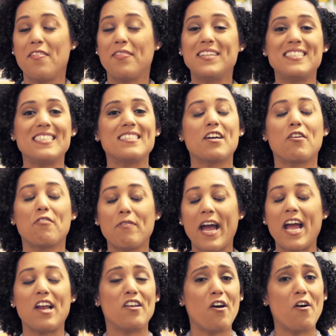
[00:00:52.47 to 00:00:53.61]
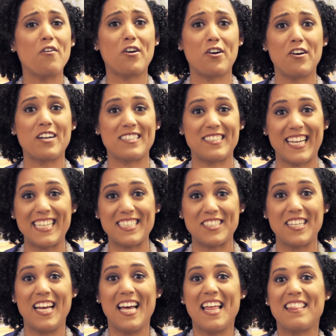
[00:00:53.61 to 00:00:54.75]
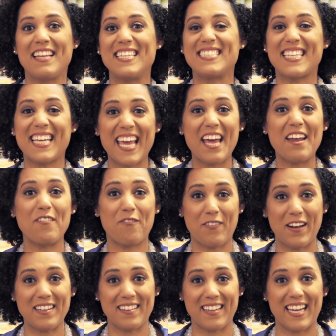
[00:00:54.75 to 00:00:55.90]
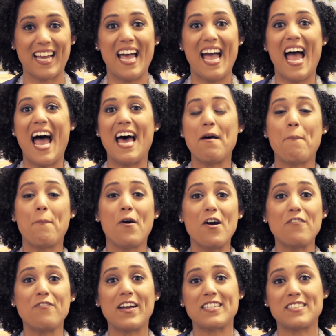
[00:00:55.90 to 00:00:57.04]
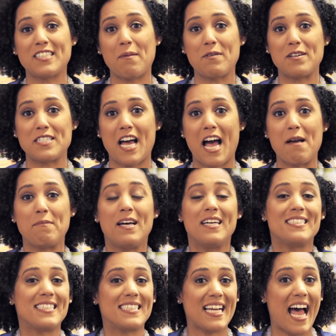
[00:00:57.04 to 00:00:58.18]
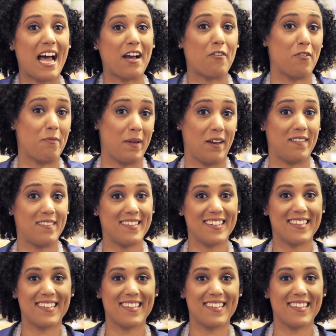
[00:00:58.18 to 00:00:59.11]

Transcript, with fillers: This is a great no-cook dish that is kid-friendly and a perfect summertime snack or meal.